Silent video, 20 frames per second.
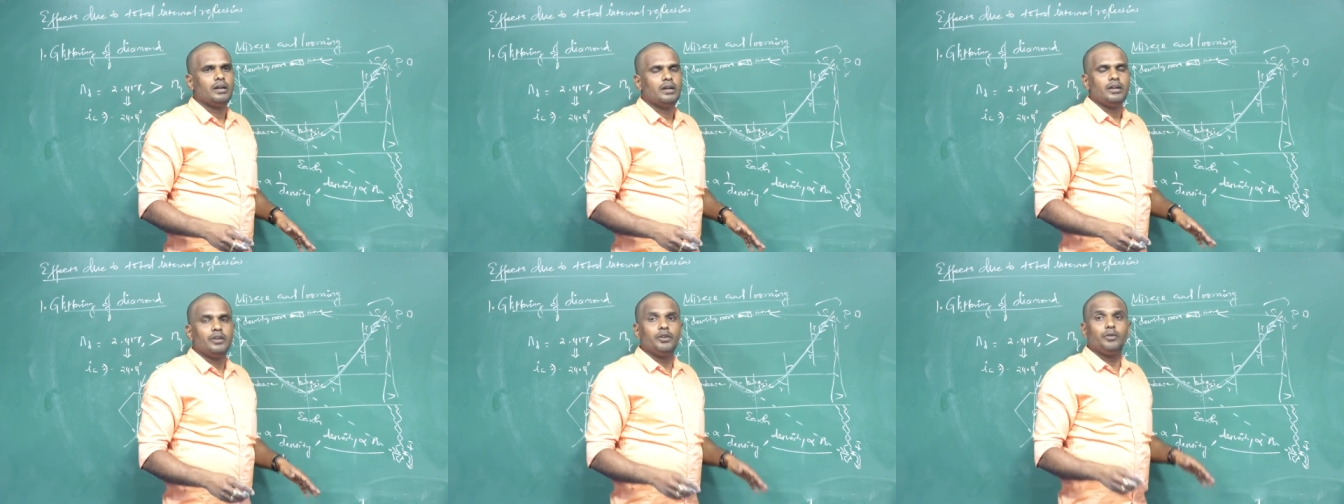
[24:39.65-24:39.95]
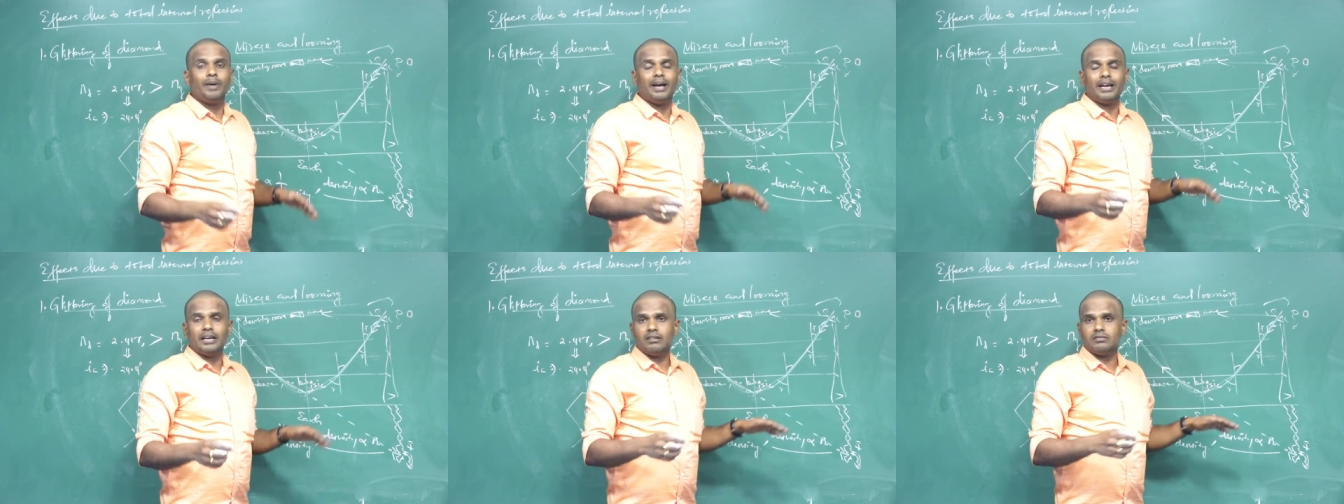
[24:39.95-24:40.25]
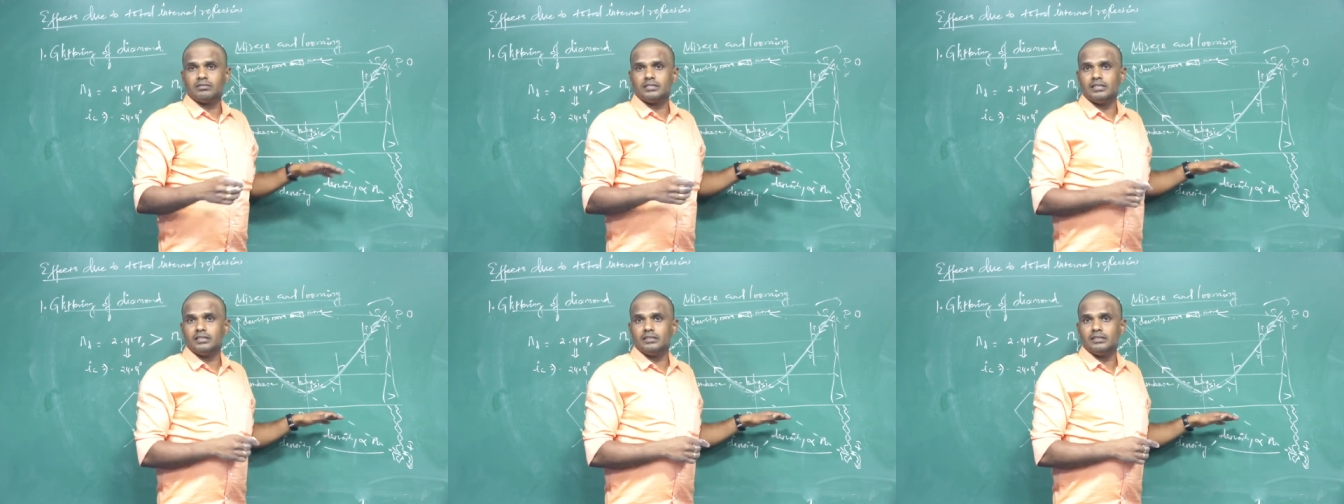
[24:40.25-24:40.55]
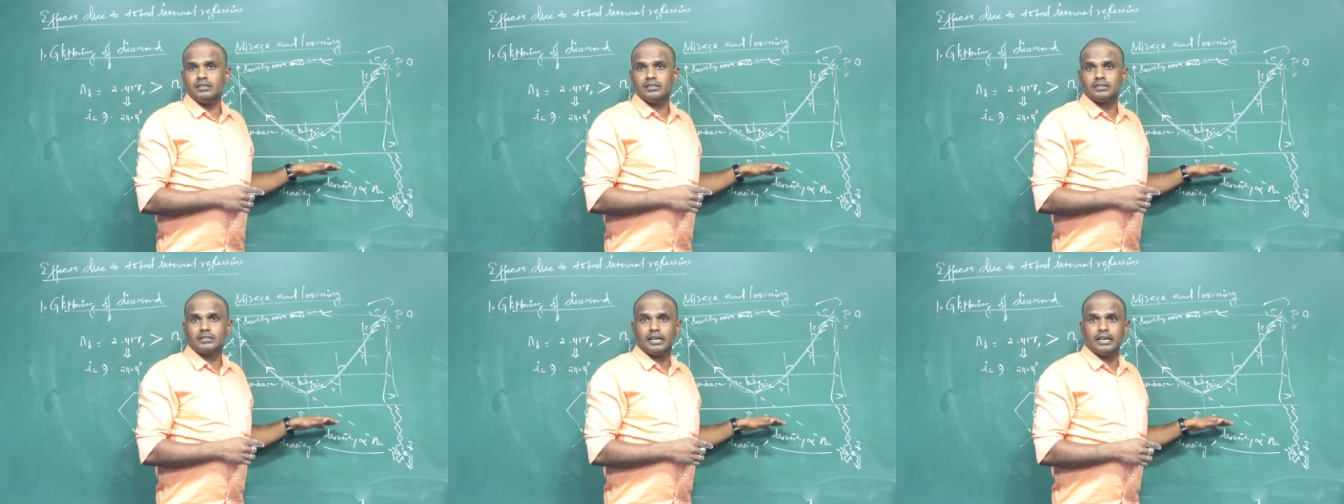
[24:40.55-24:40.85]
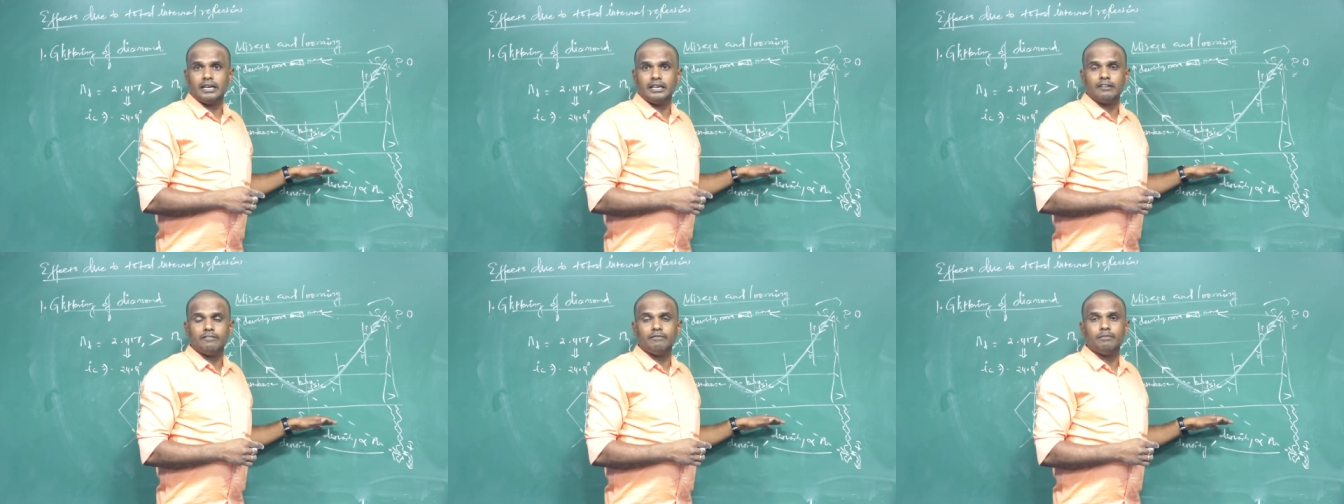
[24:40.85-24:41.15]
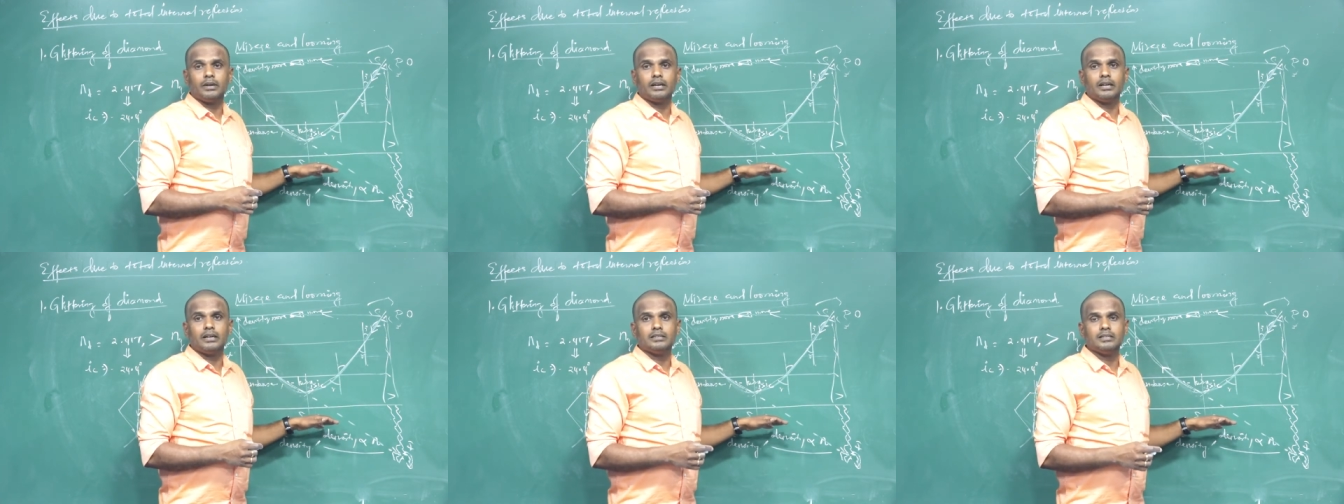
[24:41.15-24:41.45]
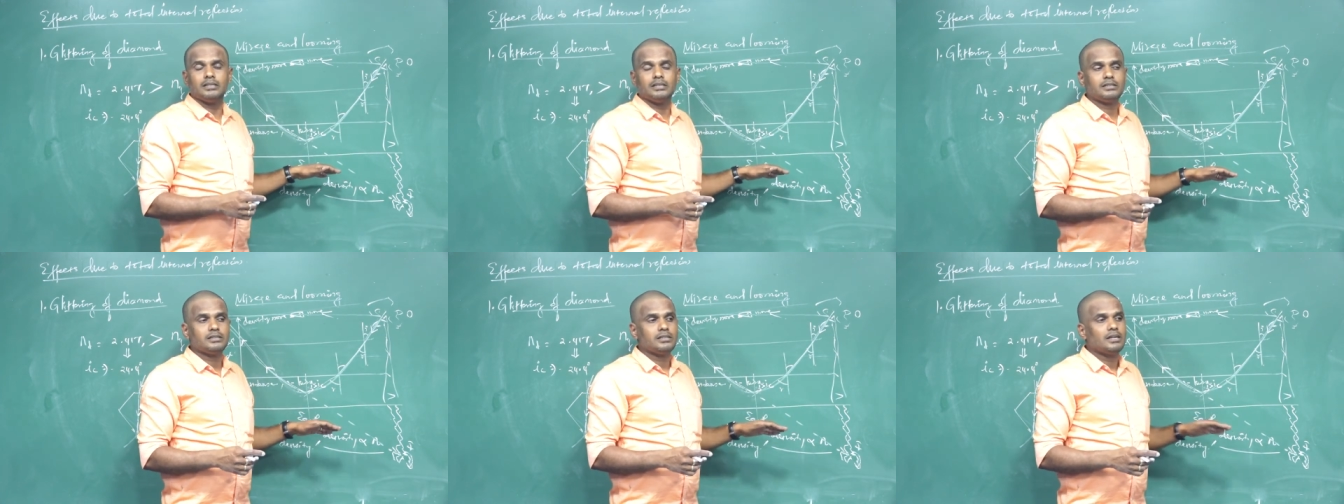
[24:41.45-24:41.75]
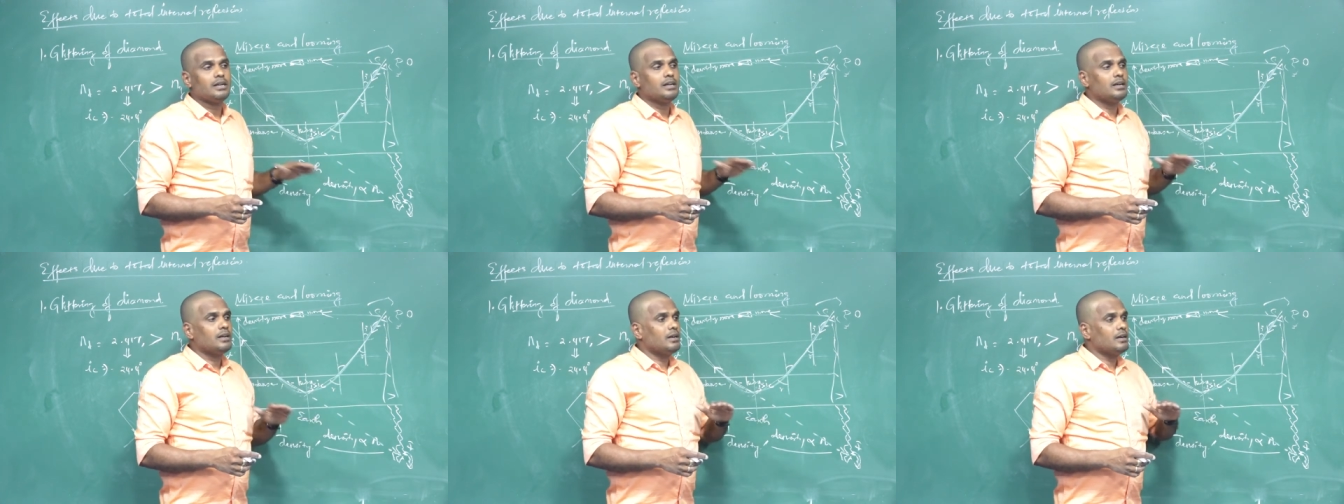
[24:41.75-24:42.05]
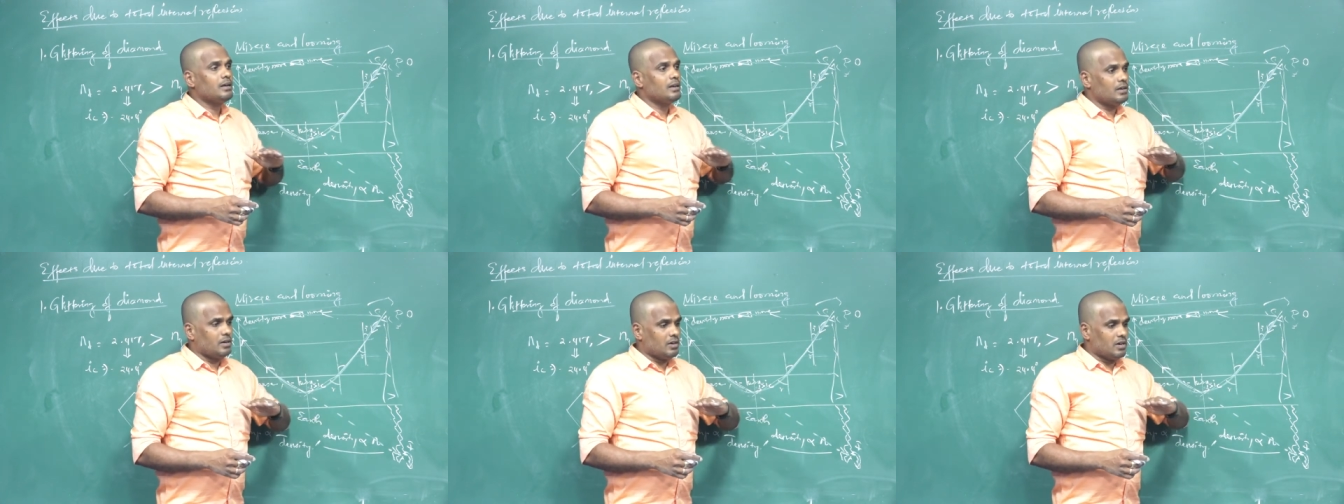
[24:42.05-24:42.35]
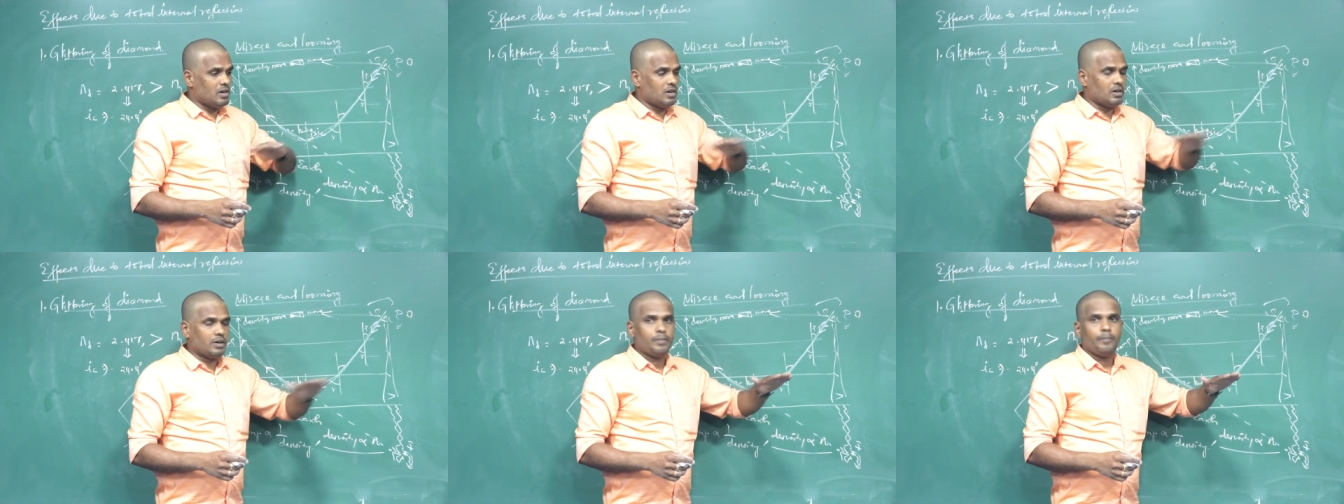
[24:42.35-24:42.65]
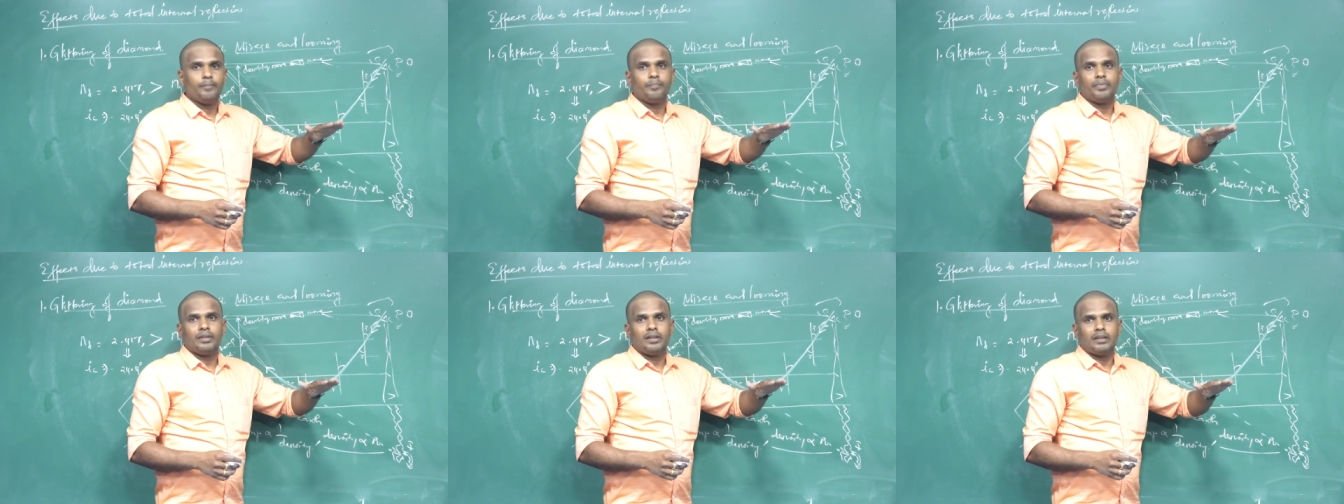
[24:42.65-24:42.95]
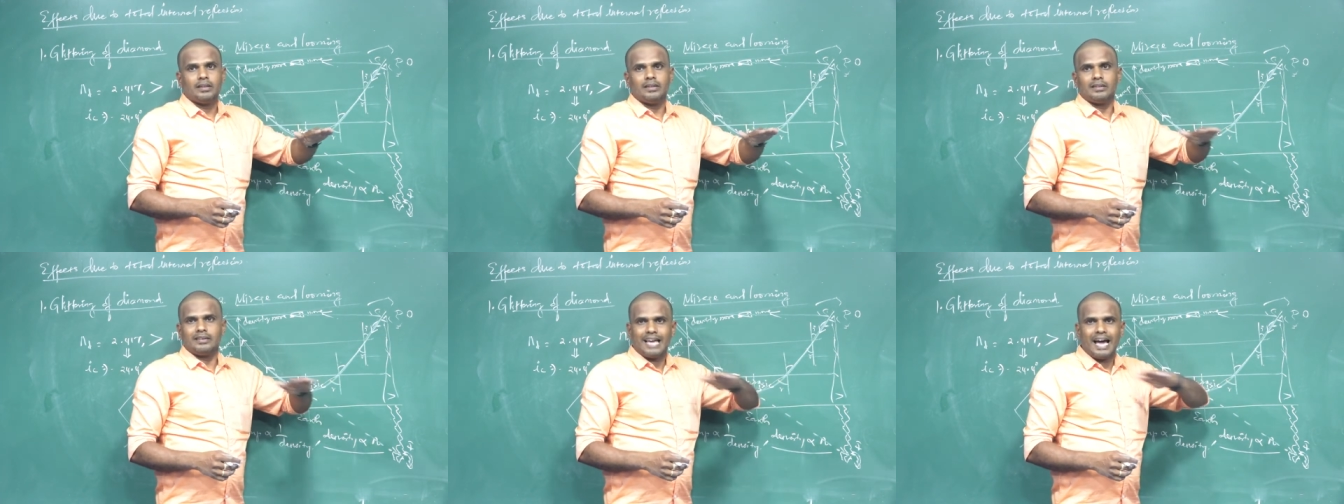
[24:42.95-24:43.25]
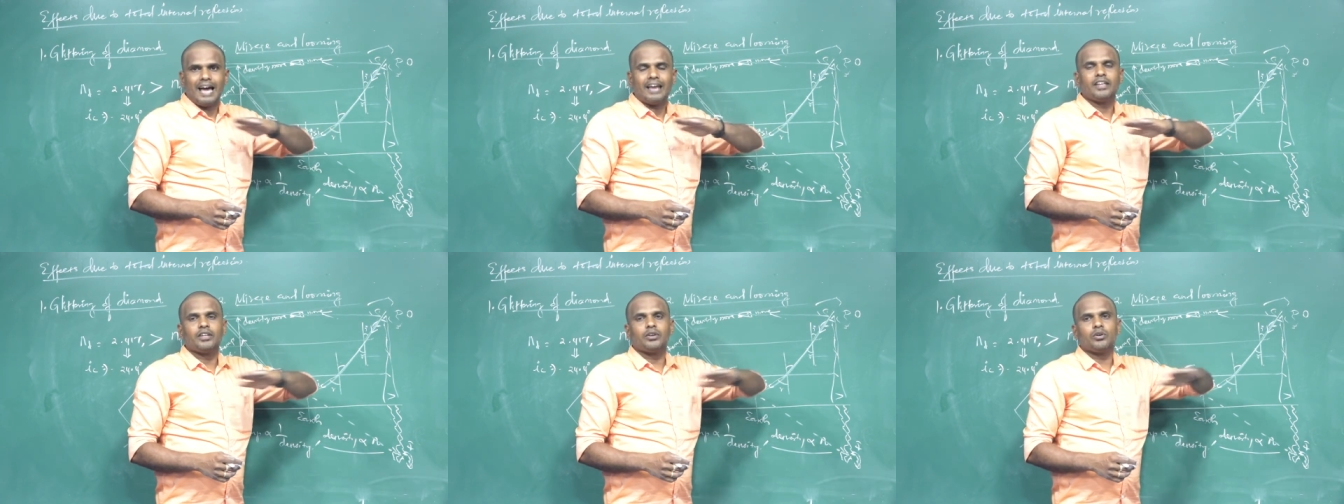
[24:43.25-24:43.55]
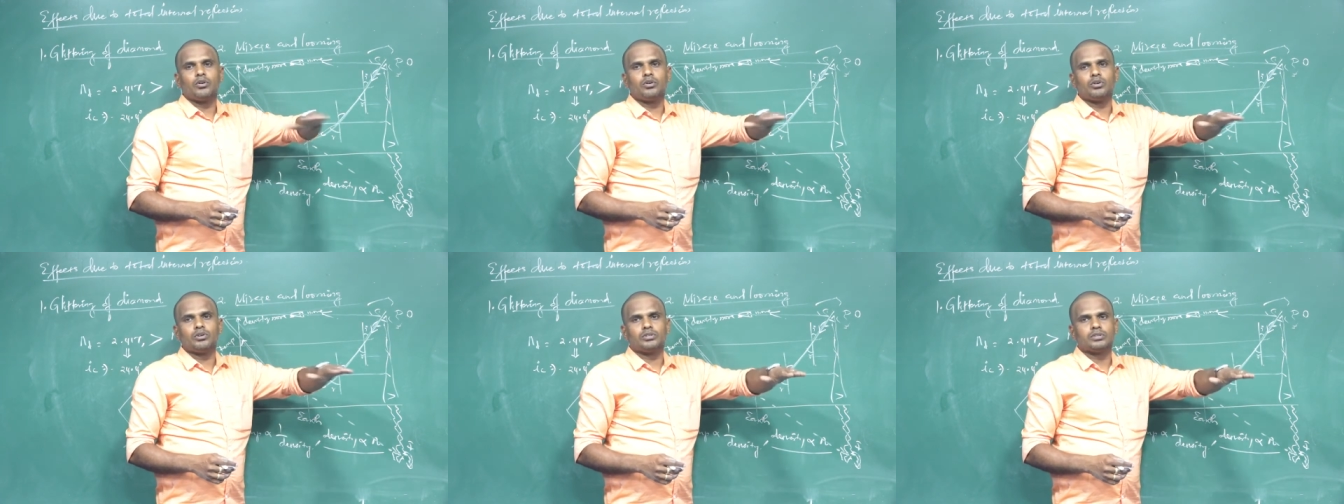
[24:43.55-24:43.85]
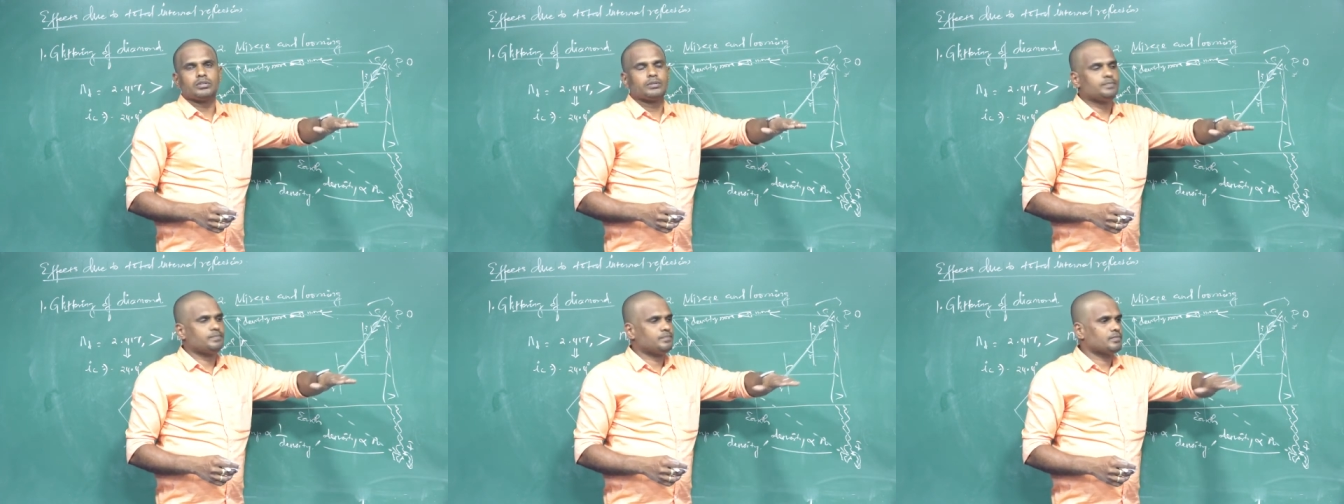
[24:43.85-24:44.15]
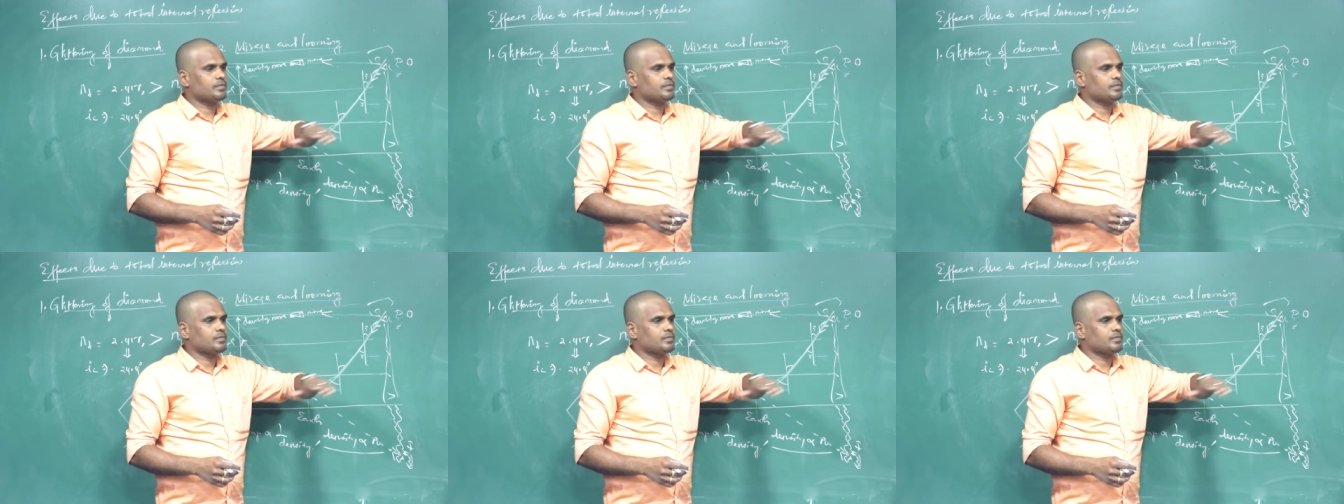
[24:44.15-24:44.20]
You might have seen this kind of mirages on the tarry roads